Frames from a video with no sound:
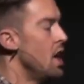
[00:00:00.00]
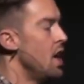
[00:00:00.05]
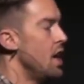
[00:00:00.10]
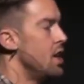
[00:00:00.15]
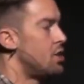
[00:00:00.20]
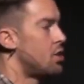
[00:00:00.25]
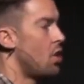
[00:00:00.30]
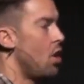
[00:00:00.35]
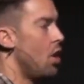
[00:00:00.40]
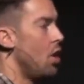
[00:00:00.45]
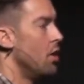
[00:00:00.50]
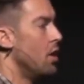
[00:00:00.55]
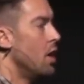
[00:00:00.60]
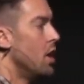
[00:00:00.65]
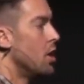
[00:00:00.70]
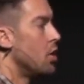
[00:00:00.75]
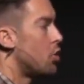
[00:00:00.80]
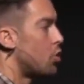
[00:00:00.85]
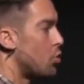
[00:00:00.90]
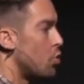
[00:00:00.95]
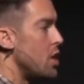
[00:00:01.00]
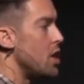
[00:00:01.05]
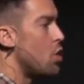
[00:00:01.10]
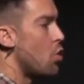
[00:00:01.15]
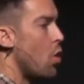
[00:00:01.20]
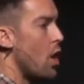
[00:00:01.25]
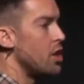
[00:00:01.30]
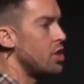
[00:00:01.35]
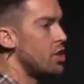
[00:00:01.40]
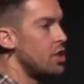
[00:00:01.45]
It's called Three
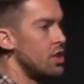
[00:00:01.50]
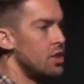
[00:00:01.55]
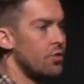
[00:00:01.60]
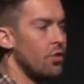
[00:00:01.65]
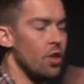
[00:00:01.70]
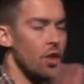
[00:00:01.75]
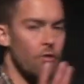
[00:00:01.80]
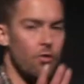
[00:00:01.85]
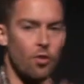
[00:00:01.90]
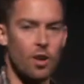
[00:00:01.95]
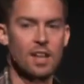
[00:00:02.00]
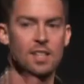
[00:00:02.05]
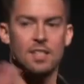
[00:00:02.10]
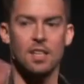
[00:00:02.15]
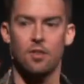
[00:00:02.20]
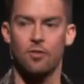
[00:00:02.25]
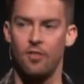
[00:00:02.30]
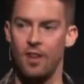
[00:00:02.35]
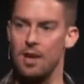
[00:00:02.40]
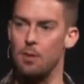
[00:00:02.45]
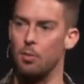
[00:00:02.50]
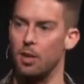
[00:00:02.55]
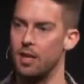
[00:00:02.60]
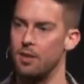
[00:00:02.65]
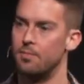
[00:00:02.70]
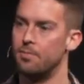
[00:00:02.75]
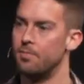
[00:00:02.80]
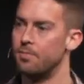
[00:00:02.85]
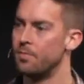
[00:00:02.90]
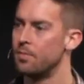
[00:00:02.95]
Questions for the Frantic
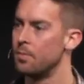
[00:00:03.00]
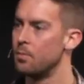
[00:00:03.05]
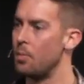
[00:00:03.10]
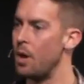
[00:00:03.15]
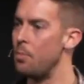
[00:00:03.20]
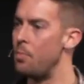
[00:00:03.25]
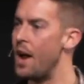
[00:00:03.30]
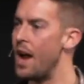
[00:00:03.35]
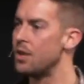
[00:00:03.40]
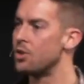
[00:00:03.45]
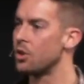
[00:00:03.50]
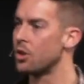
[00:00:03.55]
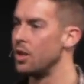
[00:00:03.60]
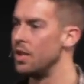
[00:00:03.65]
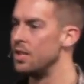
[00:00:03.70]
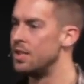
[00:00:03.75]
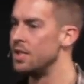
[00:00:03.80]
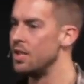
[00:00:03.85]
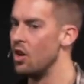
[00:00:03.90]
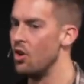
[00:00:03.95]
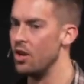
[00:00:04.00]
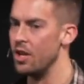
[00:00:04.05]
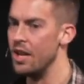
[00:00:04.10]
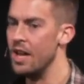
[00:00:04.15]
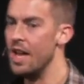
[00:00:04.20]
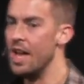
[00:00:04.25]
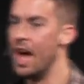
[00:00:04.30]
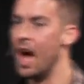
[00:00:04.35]
Family by Patrick Lencioni.